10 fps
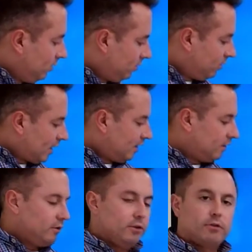you do
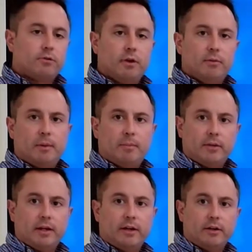that, your screen will
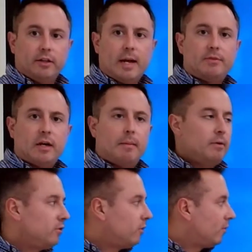blank on your
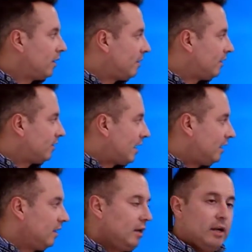laptop. Don't worry about
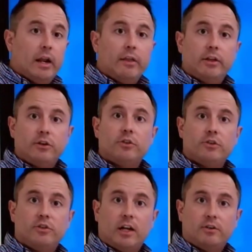that. Nothing
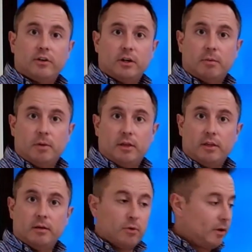should change on your
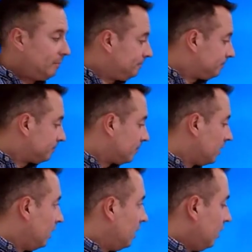Promethean board.
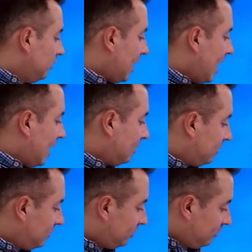To
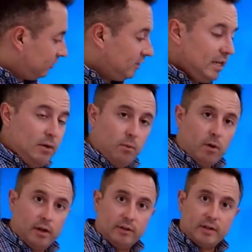access to see
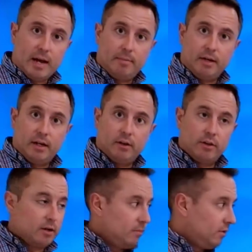what is happening here on
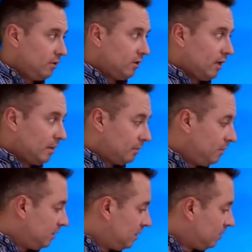the computer on the
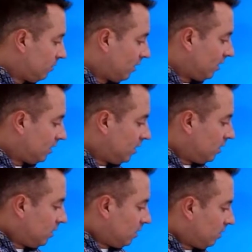Promethean board,
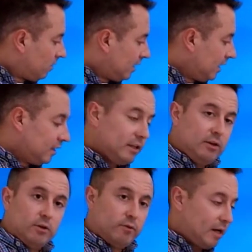I'm going to hit the
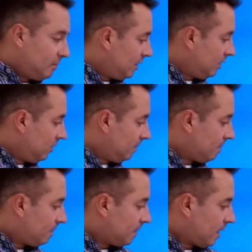unified menu.
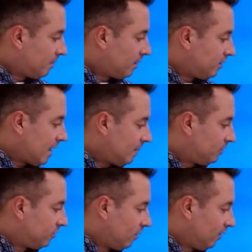I'm going to tap
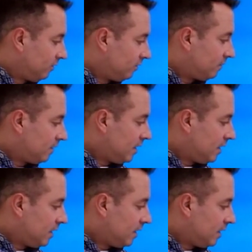source,